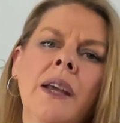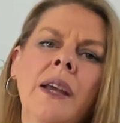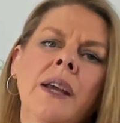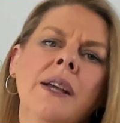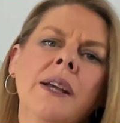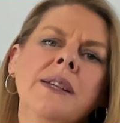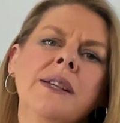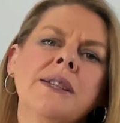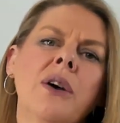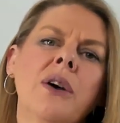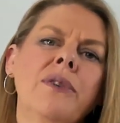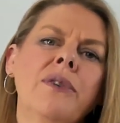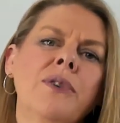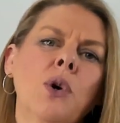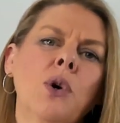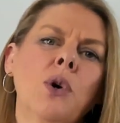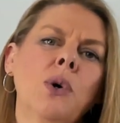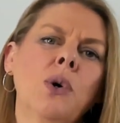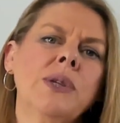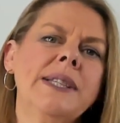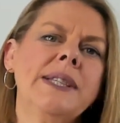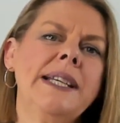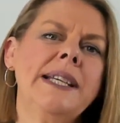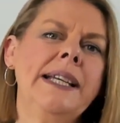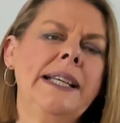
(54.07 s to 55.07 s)
So of
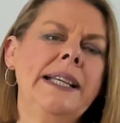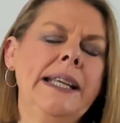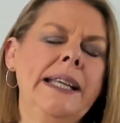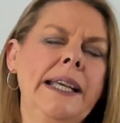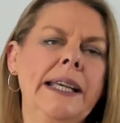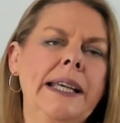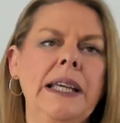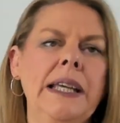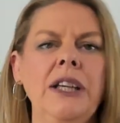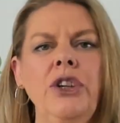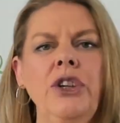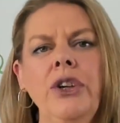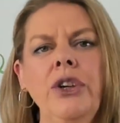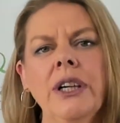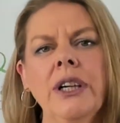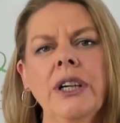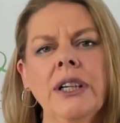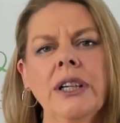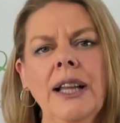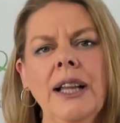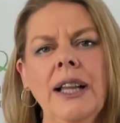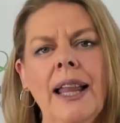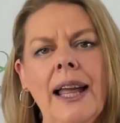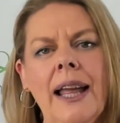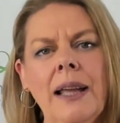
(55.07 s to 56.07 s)
course in here you can
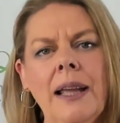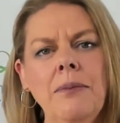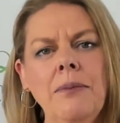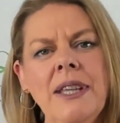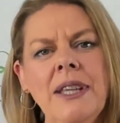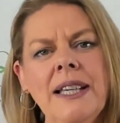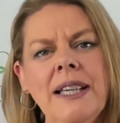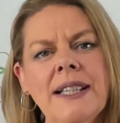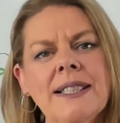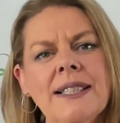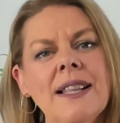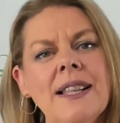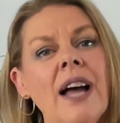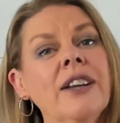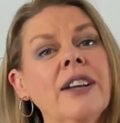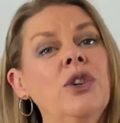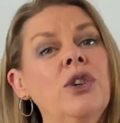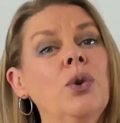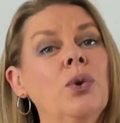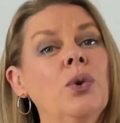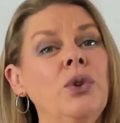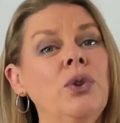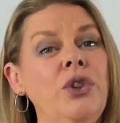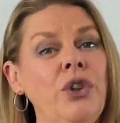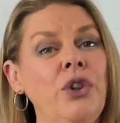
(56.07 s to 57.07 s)
claim things like
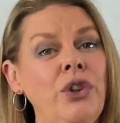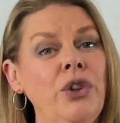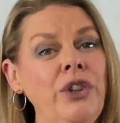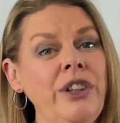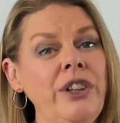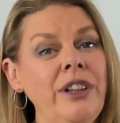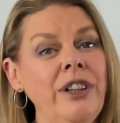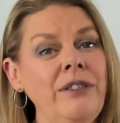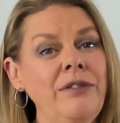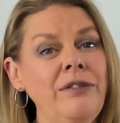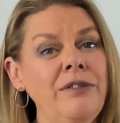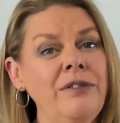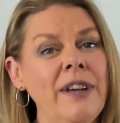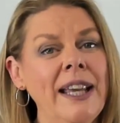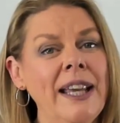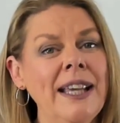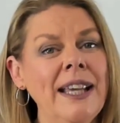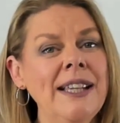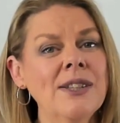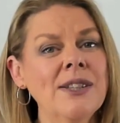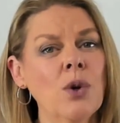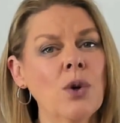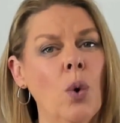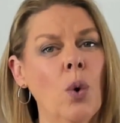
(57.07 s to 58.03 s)
your union fees